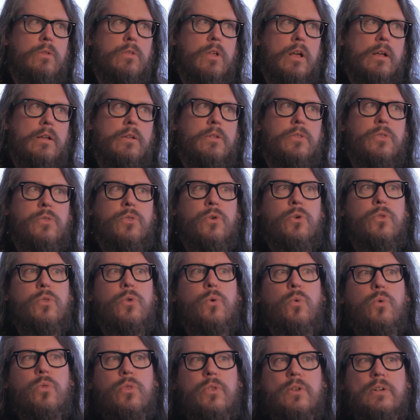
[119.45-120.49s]
uh, the,
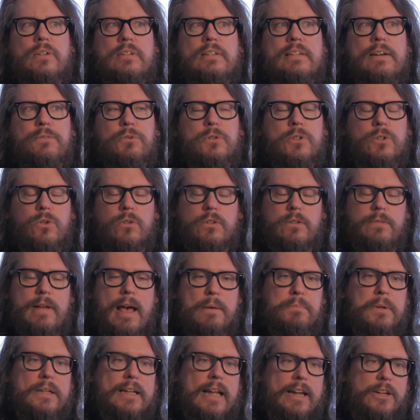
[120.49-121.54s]
the, the, different sorts of
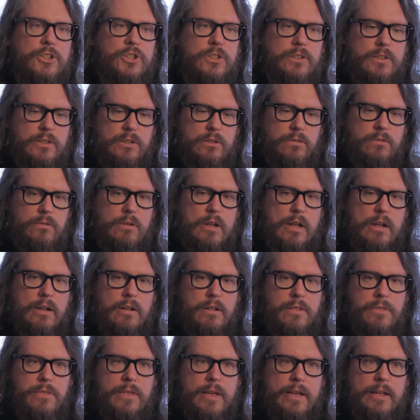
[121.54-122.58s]
applications
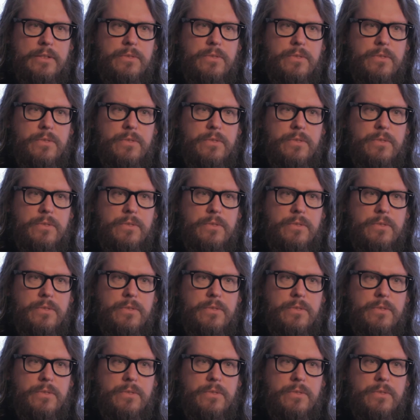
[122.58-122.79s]
uh, that